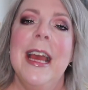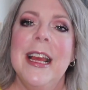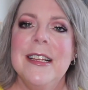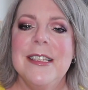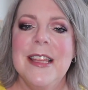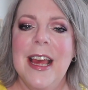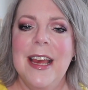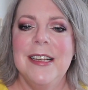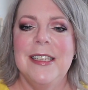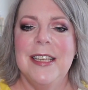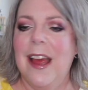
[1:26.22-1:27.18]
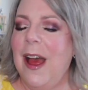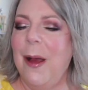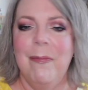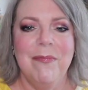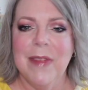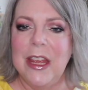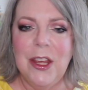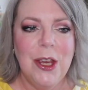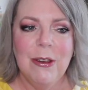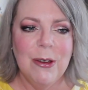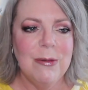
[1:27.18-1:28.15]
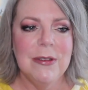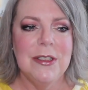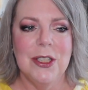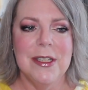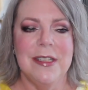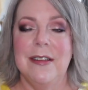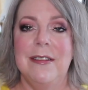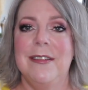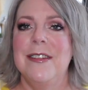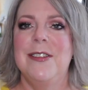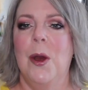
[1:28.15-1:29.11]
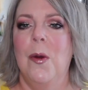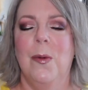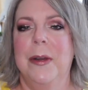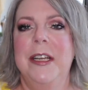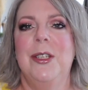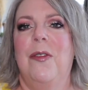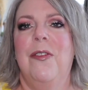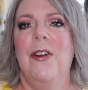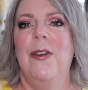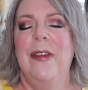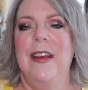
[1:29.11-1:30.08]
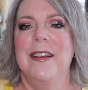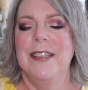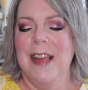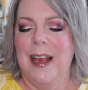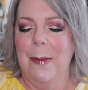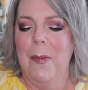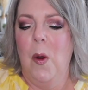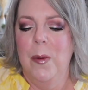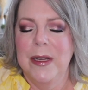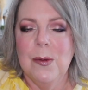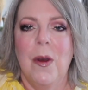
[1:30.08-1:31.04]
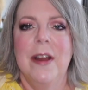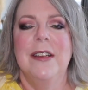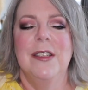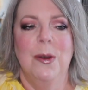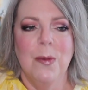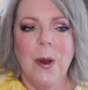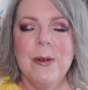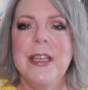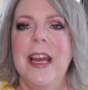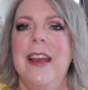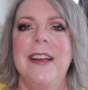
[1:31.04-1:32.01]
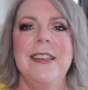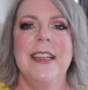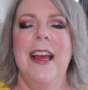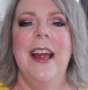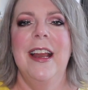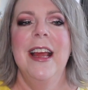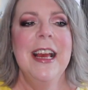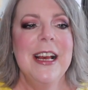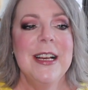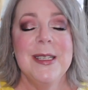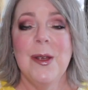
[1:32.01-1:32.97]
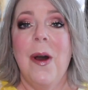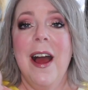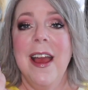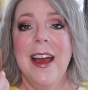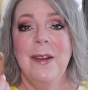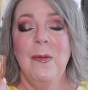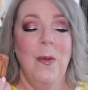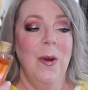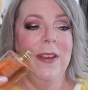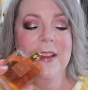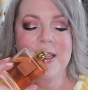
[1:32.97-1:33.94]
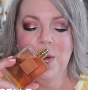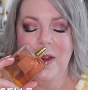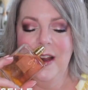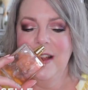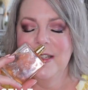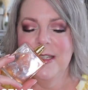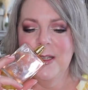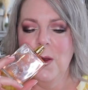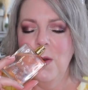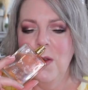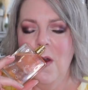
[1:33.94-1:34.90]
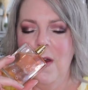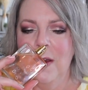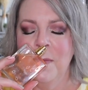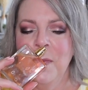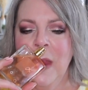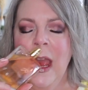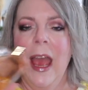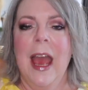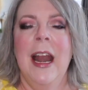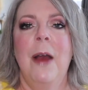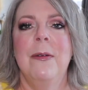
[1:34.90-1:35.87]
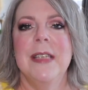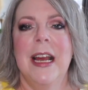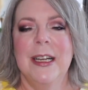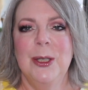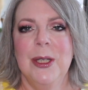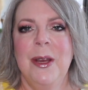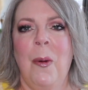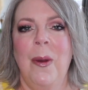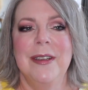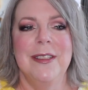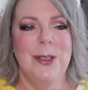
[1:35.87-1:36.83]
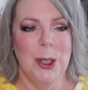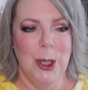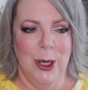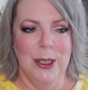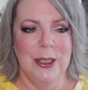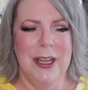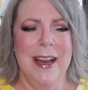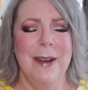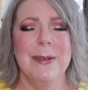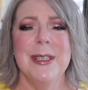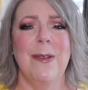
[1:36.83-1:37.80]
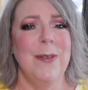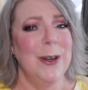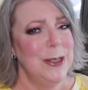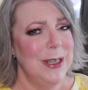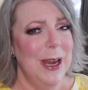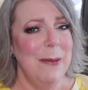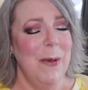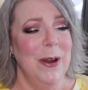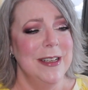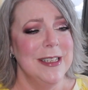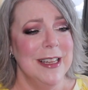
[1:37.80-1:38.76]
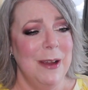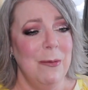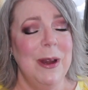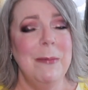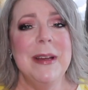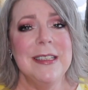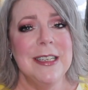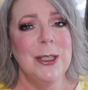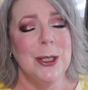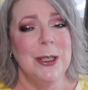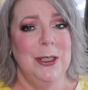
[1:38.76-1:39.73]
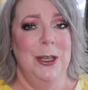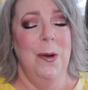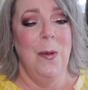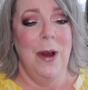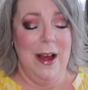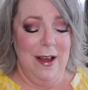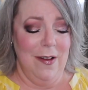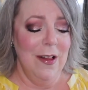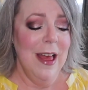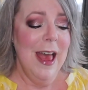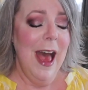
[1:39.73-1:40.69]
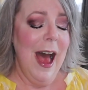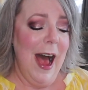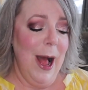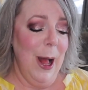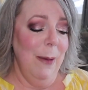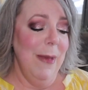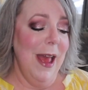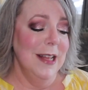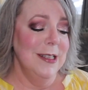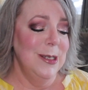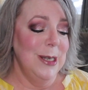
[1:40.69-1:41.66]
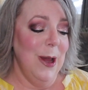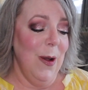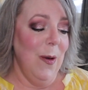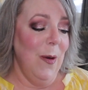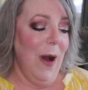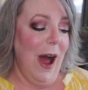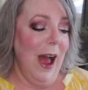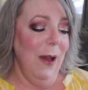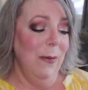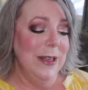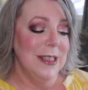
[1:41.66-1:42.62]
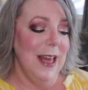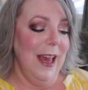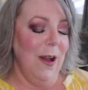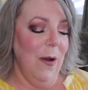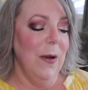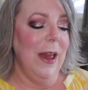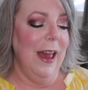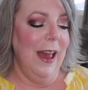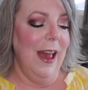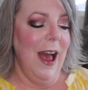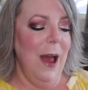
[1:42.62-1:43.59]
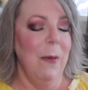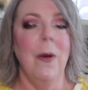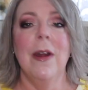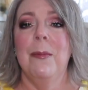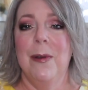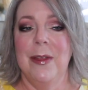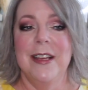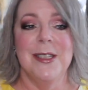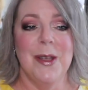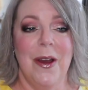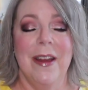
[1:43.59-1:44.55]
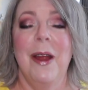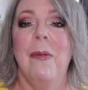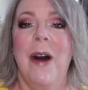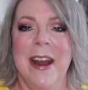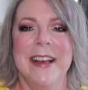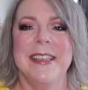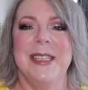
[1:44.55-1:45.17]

is that um, you just don't reach for things like I'm always wanting to rotate. And so I hadn't worn this one in so long. And I was actually going to church and it was the first time, honestly, we'd been to church in a while. Um, and so I was like, okay, I want to put this on. I want to